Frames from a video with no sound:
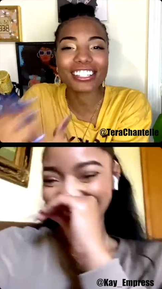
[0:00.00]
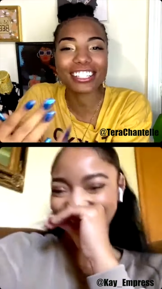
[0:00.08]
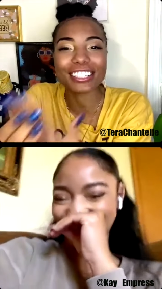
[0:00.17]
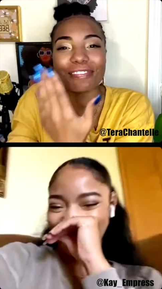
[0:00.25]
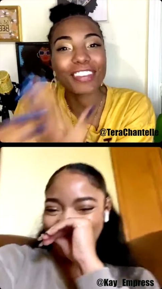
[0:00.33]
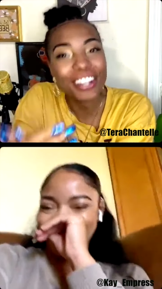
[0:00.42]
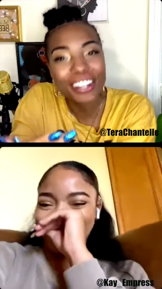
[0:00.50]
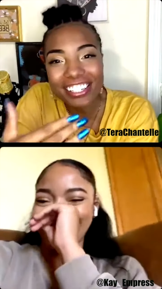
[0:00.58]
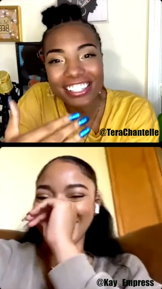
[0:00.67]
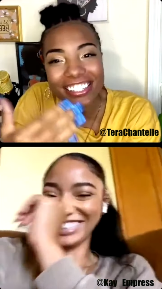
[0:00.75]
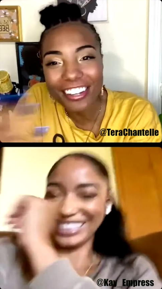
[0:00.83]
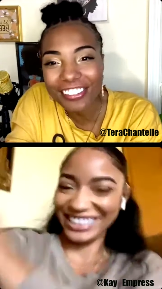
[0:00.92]
Speaker 1: mirrors
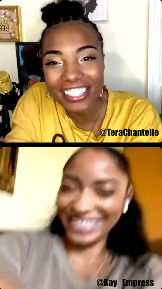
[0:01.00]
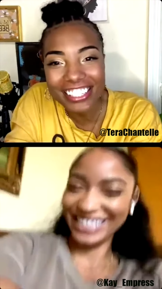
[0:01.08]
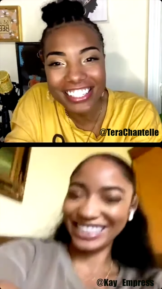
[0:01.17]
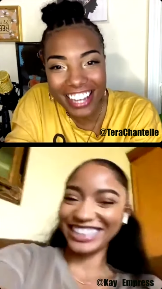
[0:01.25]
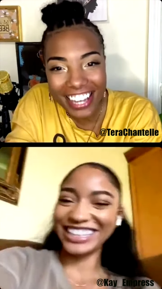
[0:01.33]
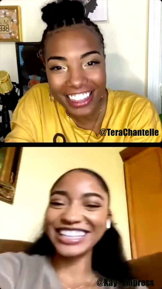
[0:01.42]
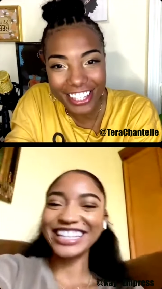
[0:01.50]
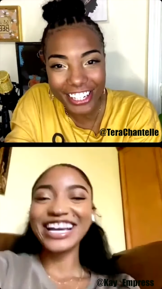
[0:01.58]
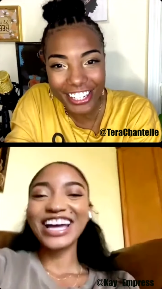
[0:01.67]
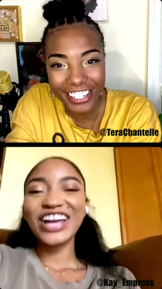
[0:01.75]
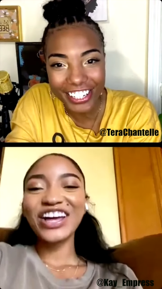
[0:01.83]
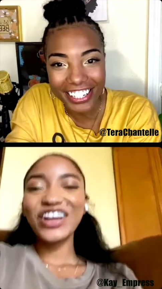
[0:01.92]
of each
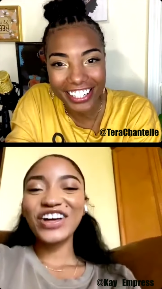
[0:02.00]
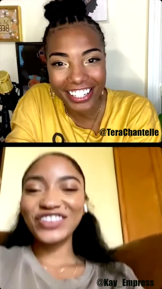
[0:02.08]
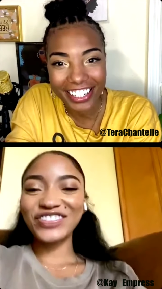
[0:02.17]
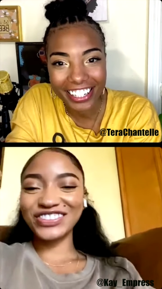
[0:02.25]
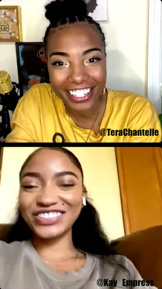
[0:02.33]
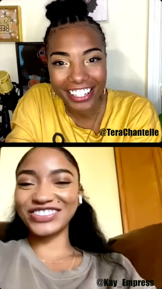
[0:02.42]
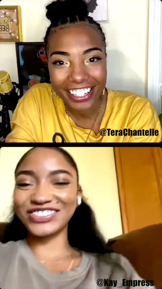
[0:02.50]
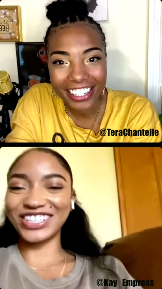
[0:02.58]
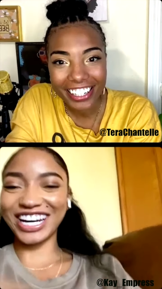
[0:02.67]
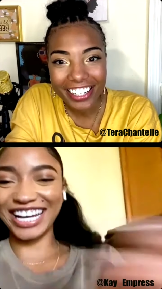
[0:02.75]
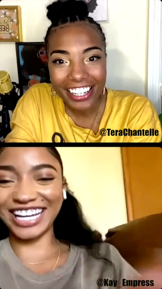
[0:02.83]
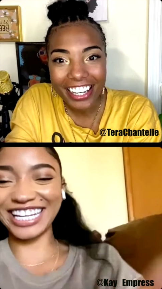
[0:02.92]
other,
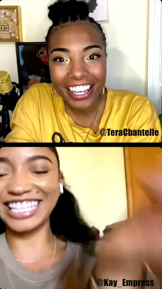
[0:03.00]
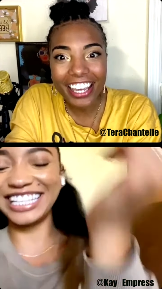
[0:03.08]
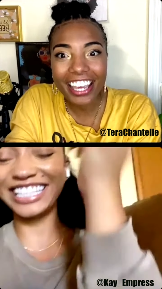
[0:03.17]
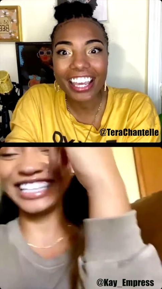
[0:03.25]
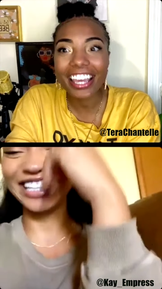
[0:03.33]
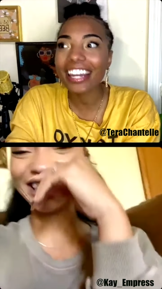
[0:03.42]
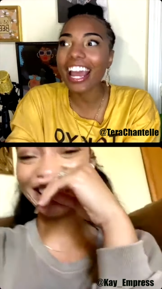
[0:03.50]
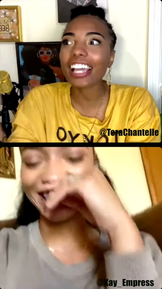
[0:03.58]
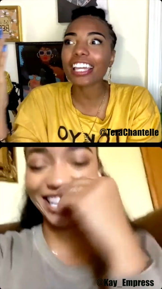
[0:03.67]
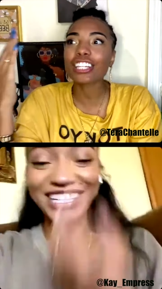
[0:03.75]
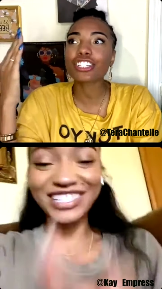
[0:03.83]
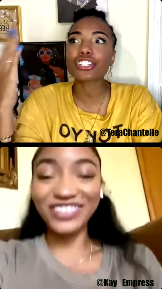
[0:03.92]
right? and that can
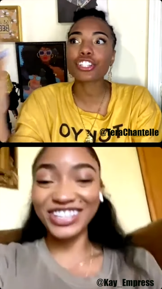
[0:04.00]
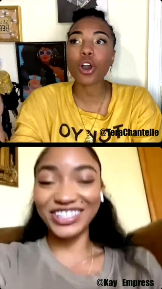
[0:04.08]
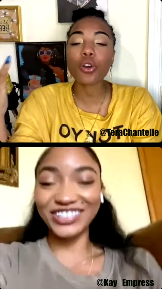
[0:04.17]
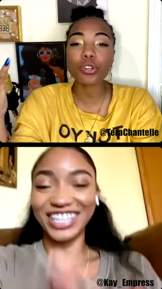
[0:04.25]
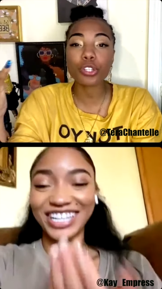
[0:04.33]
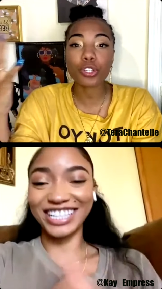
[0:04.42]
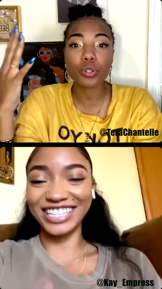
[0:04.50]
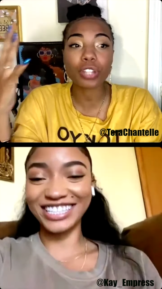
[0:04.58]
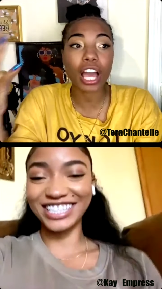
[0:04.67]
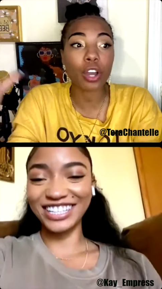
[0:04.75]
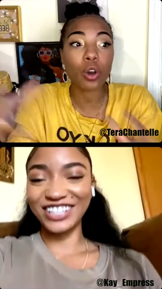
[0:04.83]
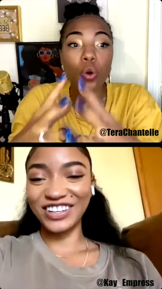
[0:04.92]
show you like
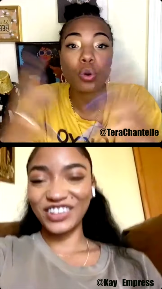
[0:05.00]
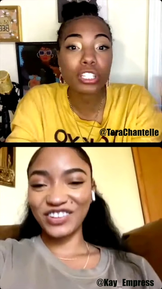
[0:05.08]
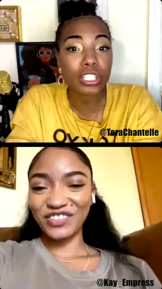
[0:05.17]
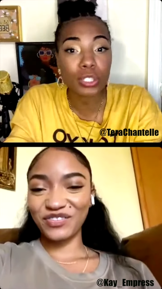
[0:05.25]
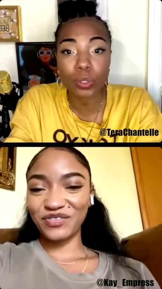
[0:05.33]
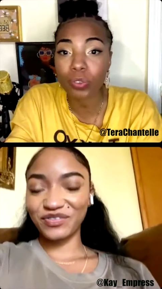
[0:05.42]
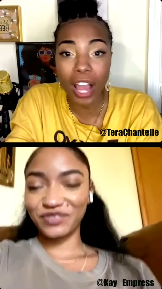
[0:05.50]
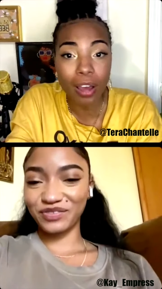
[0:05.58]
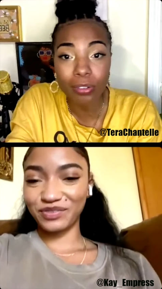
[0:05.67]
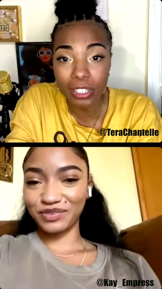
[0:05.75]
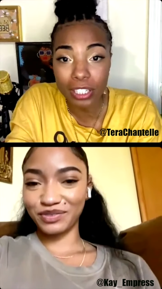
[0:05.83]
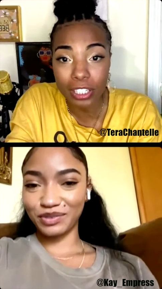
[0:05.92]
who is
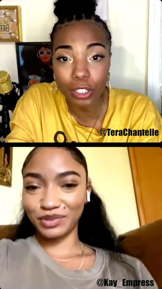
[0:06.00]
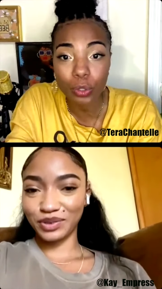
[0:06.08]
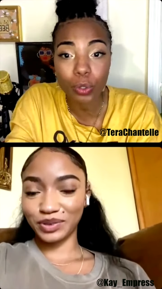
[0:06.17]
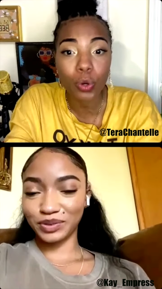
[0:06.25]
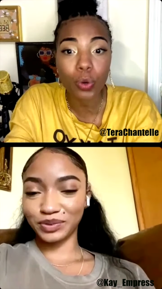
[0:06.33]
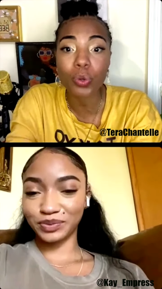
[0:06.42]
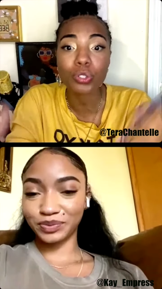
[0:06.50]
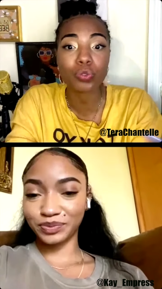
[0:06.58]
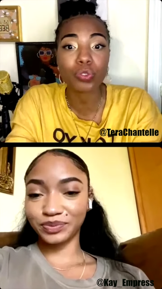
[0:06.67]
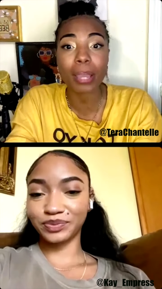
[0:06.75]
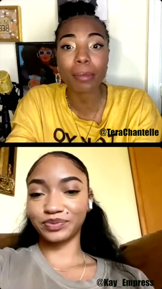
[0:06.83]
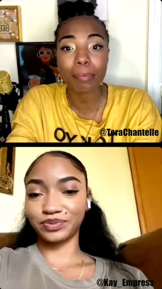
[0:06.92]
surrounding you who is
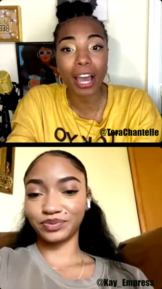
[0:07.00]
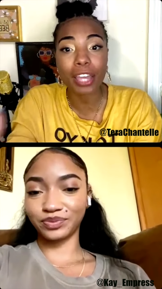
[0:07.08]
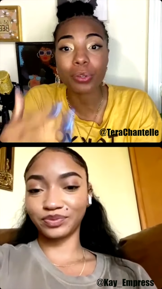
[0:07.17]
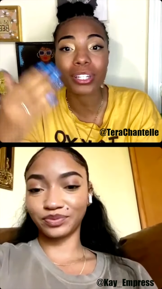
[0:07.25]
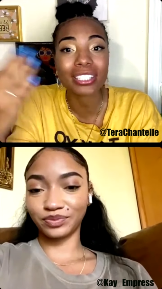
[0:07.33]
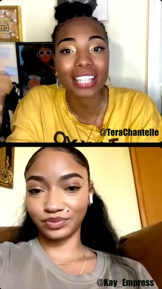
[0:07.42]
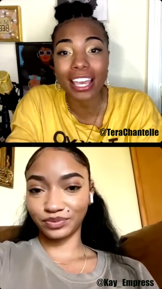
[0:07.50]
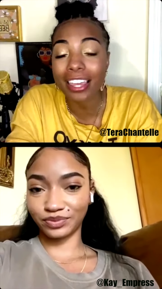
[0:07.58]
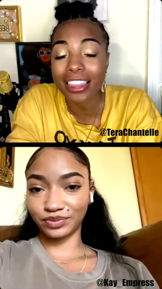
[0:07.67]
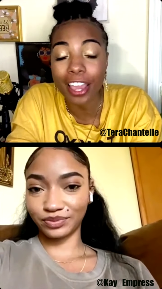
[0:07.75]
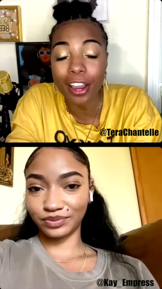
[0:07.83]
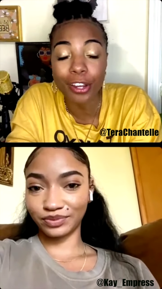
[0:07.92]
right by you because they, they
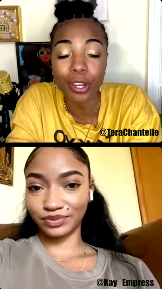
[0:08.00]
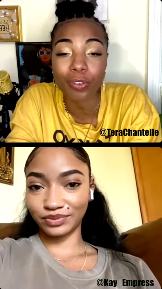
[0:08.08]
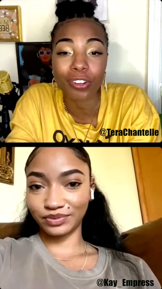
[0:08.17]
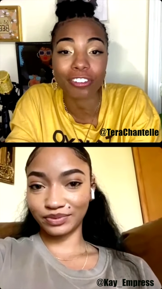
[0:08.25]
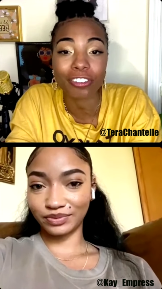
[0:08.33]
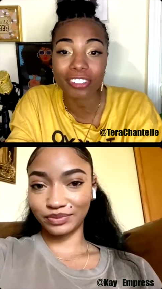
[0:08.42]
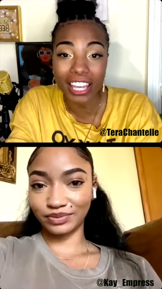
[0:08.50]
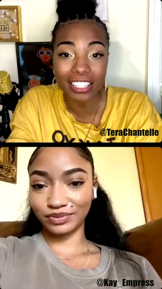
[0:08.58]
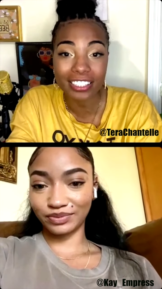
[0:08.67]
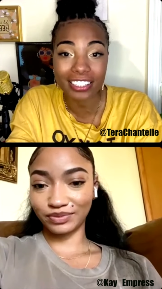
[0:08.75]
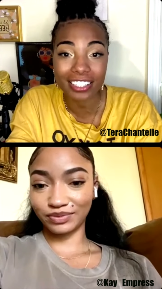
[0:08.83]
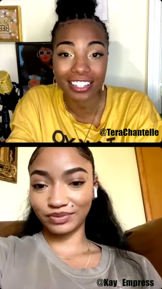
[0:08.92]
are your
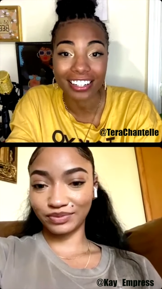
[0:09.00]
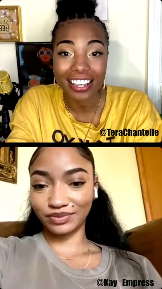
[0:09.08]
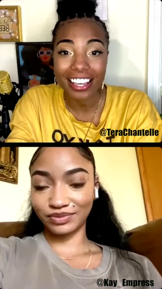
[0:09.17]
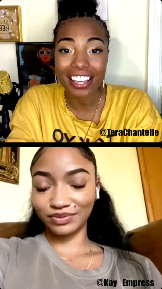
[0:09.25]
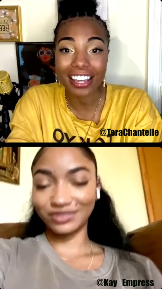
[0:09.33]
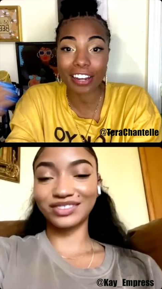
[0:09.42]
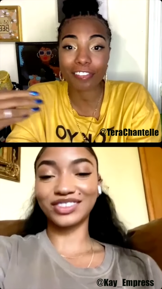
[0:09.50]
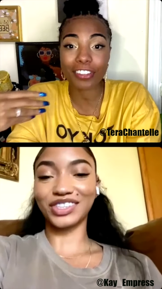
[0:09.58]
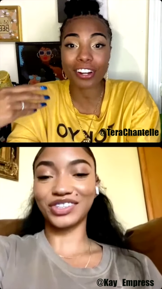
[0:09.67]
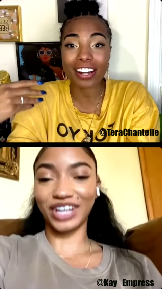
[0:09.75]
reflection and if they're right. not